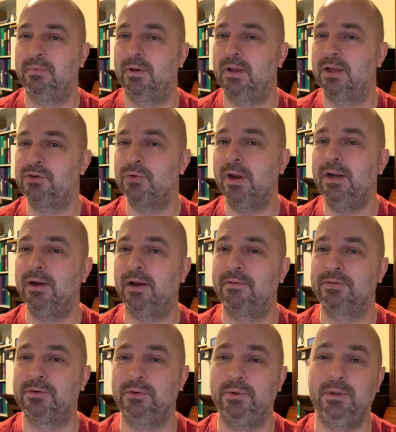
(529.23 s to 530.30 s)
a trade-off.
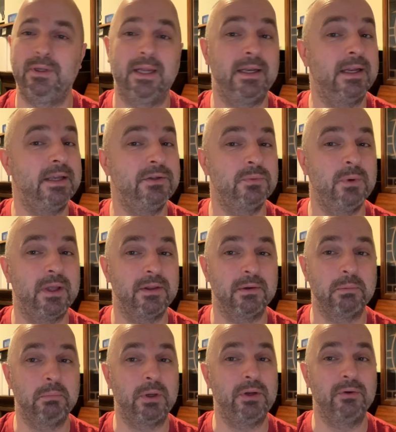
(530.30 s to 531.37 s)
So you get nice
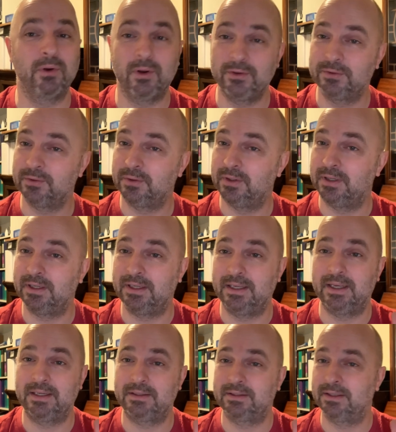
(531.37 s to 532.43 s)
weather, but you're also going to
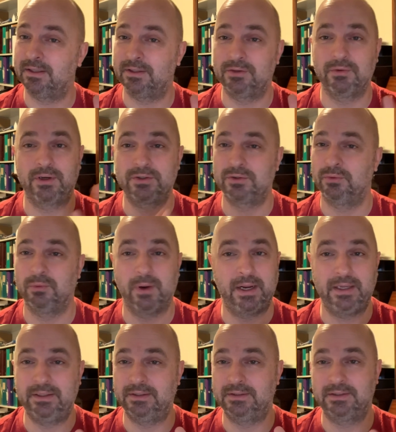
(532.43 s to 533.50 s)
get uh, torrential
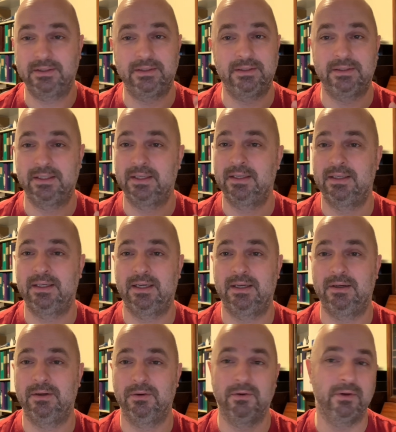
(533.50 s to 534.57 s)
rains and
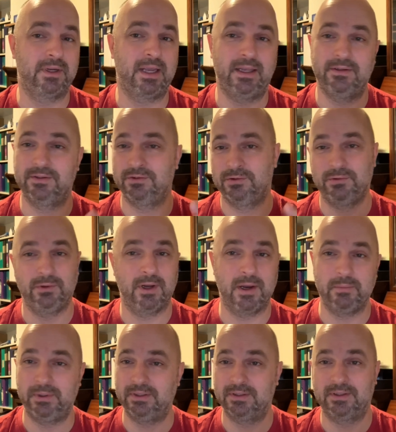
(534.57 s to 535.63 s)
uh, hurricanes and
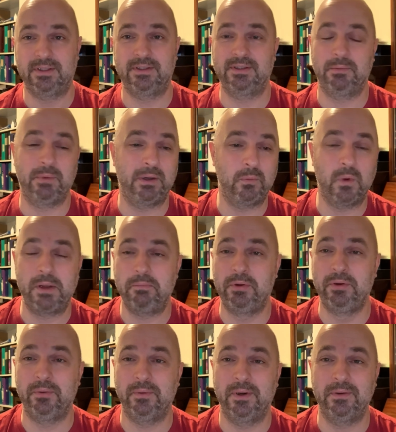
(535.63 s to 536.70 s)
tsunamis and things that might wipe
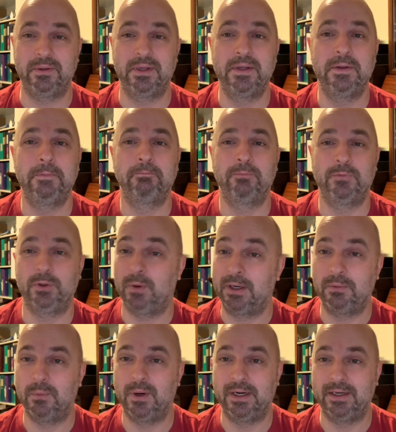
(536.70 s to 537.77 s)
you out. So I
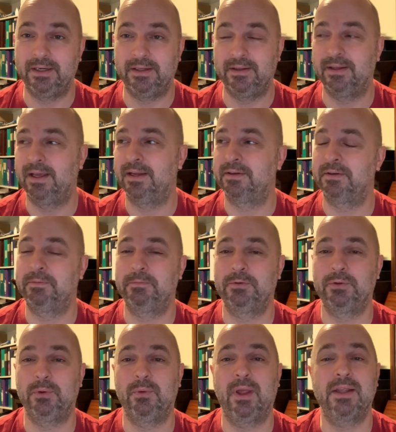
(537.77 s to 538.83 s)
don't want any of that.
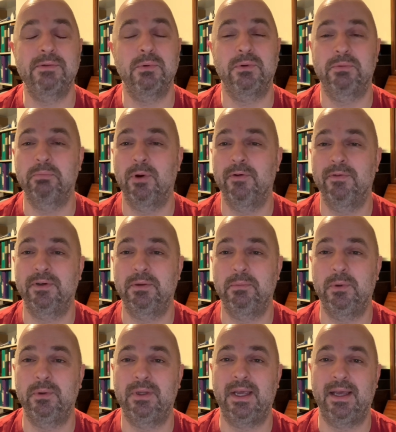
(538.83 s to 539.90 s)
So that's what's perfect
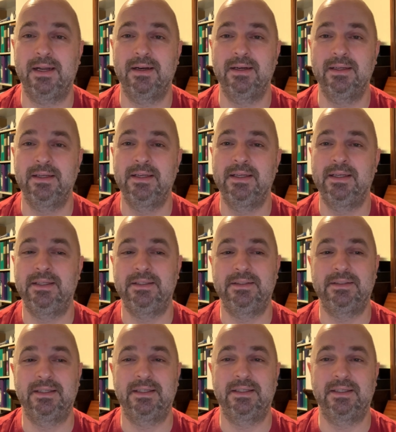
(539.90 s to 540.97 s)
about Canada
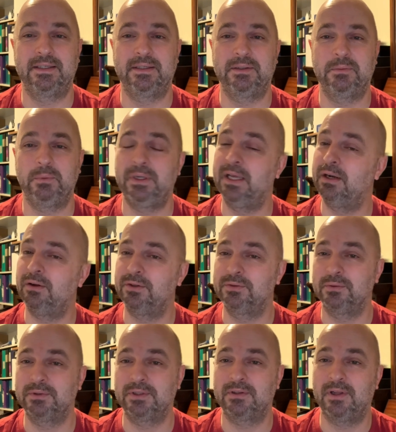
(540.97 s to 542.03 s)
is that uh, we get all
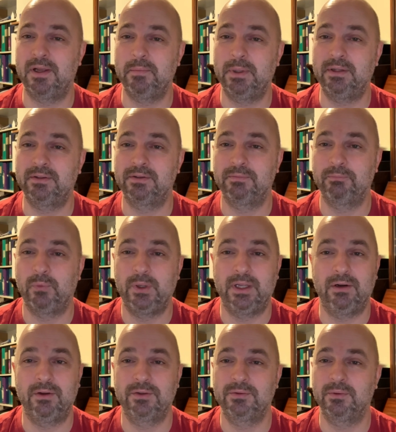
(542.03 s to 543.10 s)
sorts of climates, we get
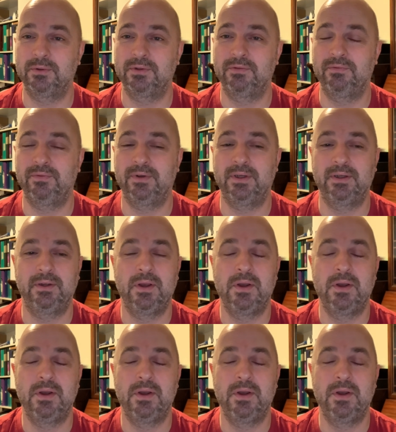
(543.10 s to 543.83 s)
all sorts of uh,